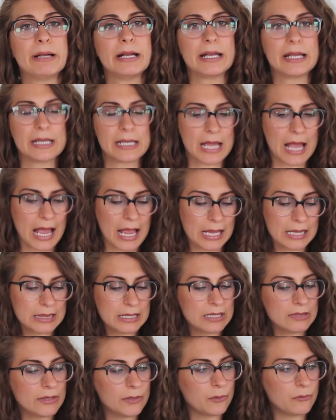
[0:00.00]
but I
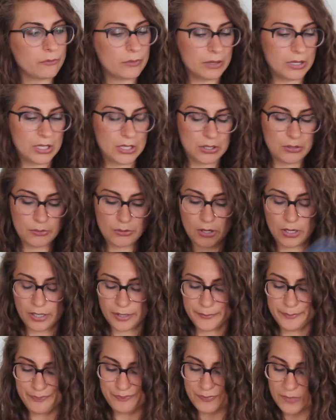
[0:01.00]
think they were really cute
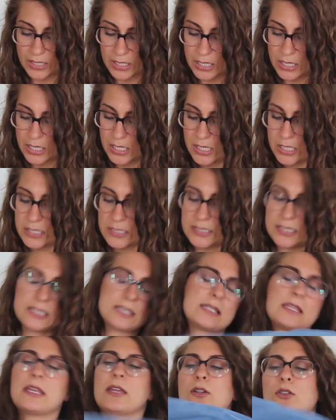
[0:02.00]
on.
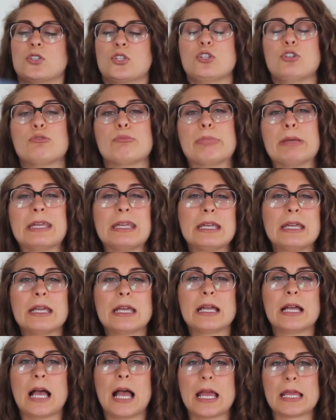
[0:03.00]
Since they are too
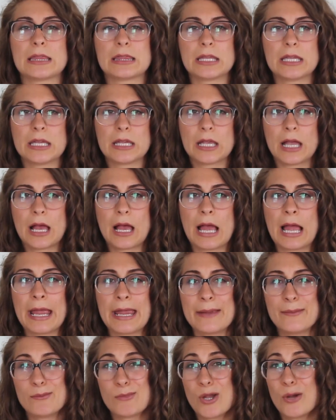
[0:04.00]
big, I think
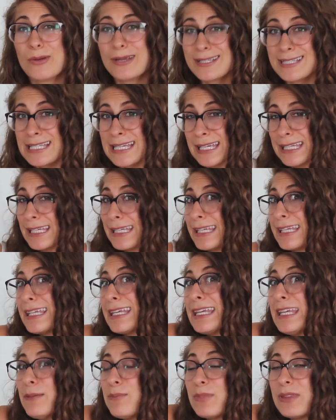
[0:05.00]
I'm going to
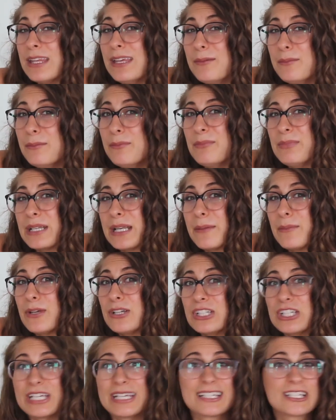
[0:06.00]
keep them, but I'm
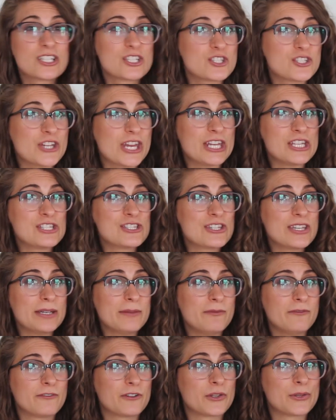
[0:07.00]
going to exchange
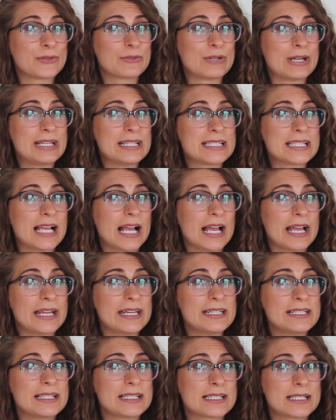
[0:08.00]
them for the right
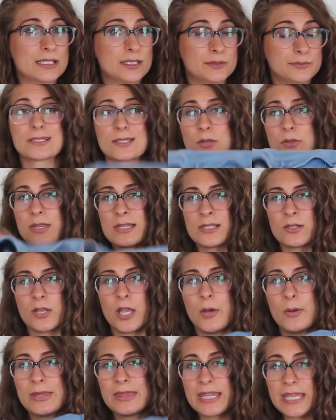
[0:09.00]
size. So this will
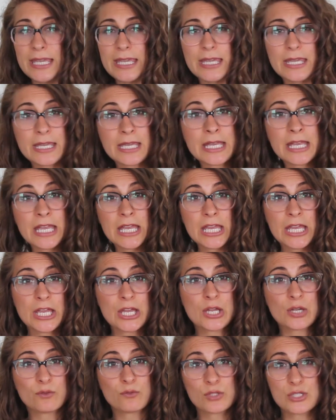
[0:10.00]
go in the
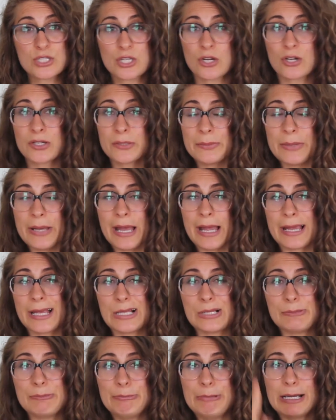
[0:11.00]
return
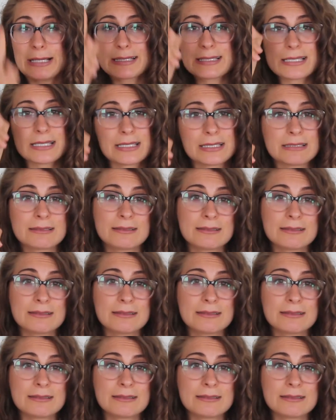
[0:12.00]
pile, but